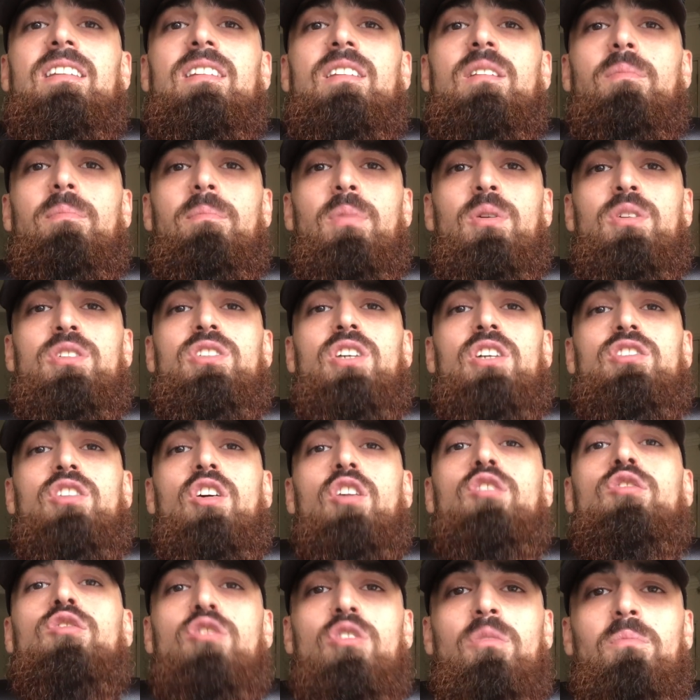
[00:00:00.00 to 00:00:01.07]
to push us
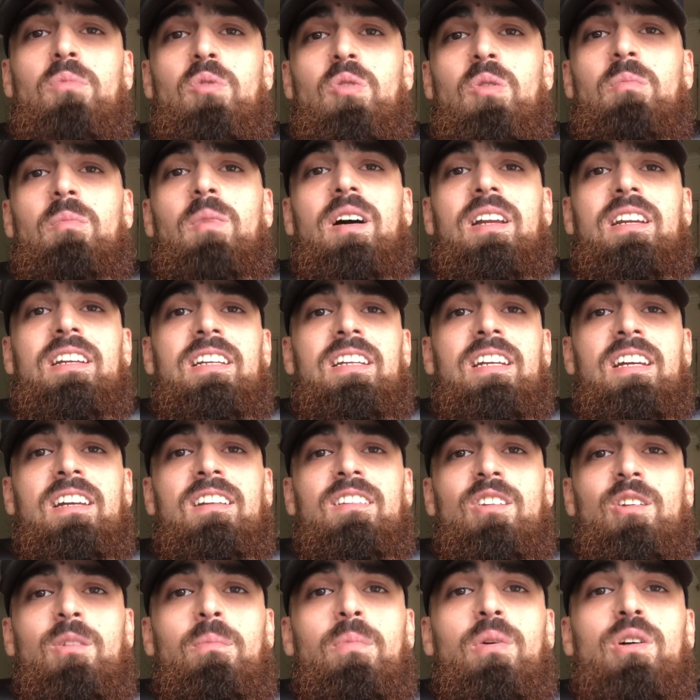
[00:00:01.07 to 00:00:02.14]
onto more money,
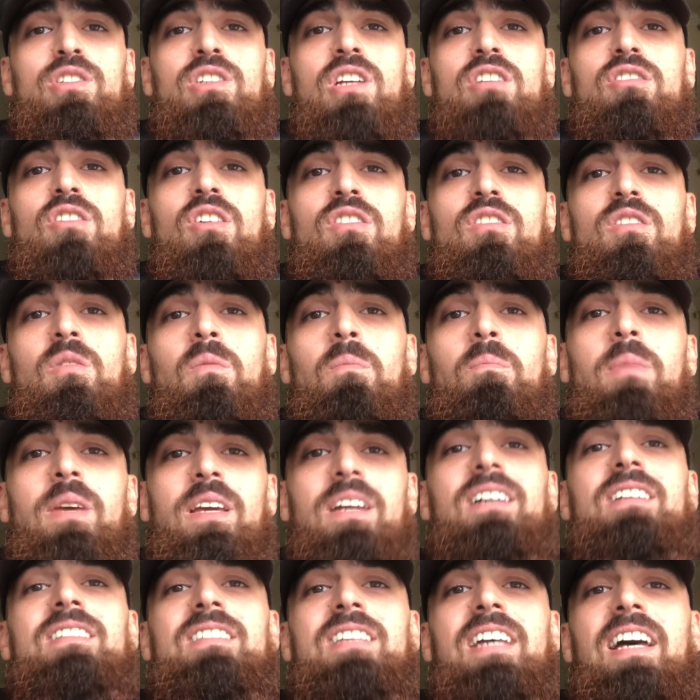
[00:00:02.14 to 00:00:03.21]
to push us onto
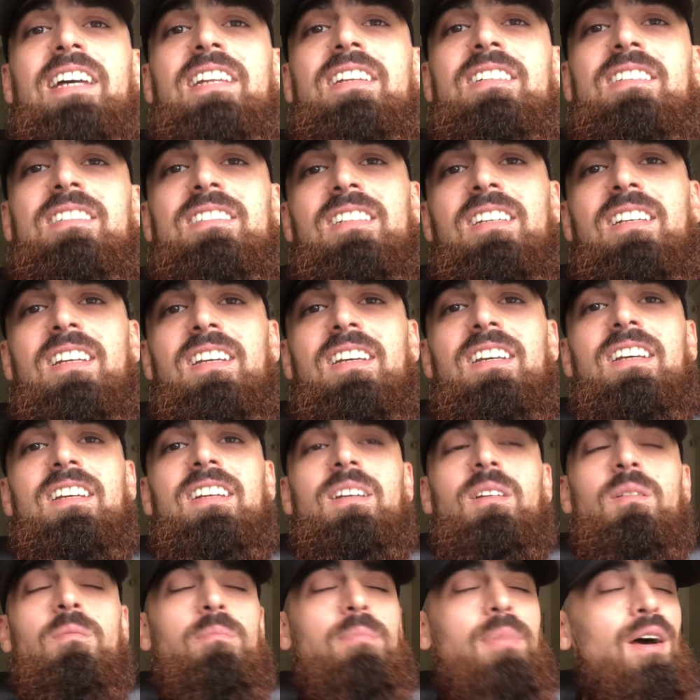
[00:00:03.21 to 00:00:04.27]
bigger signings.
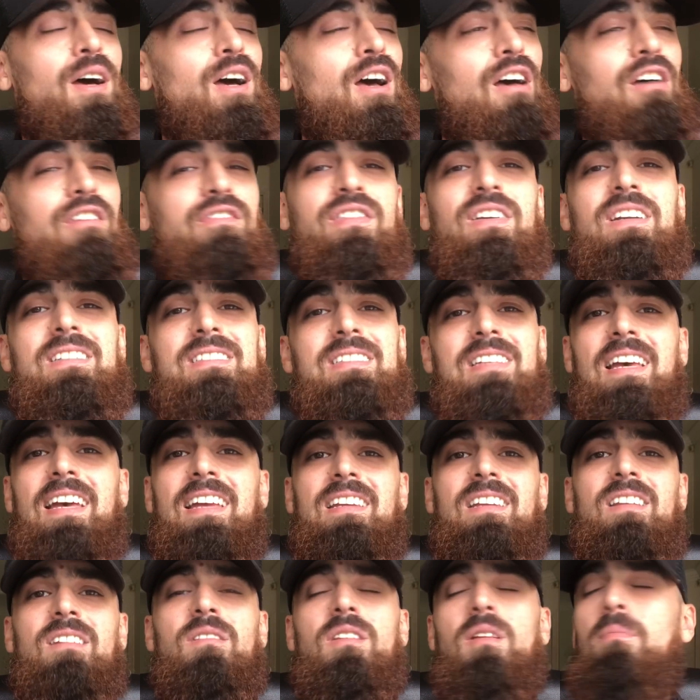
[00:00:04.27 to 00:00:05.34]
Perfect
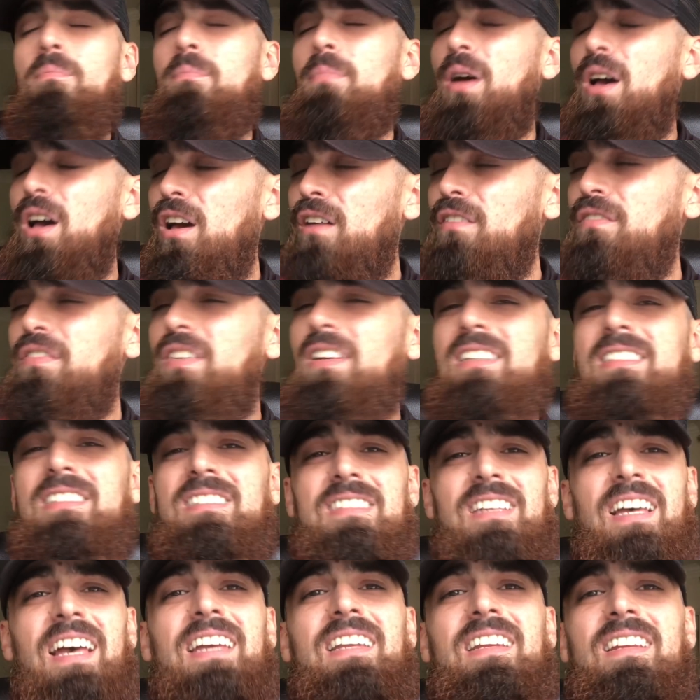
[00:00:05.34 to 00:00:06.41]
signing, the perfect
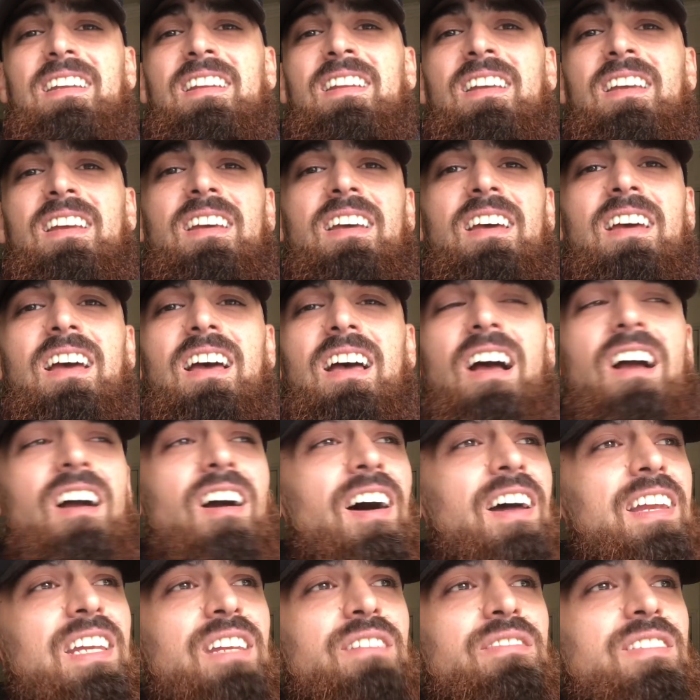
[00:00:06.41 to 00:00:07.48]
signing. I
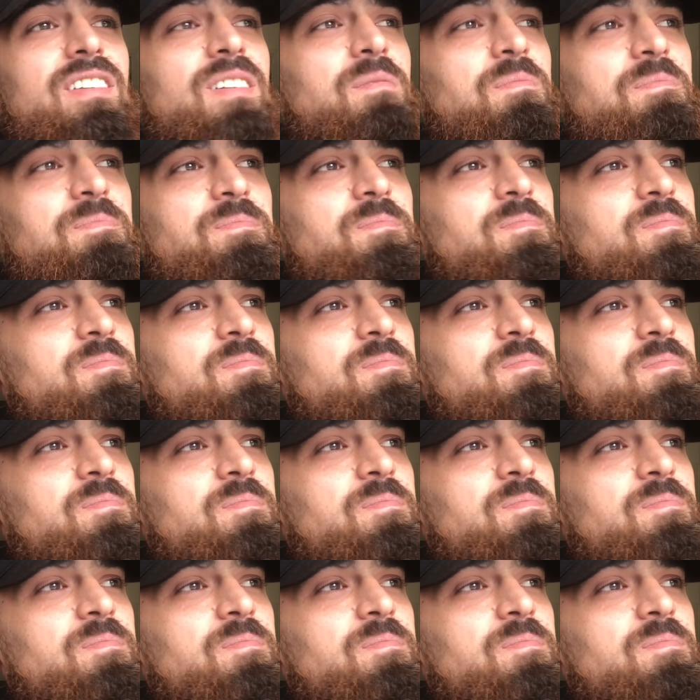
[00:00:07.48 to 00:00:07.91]
can't even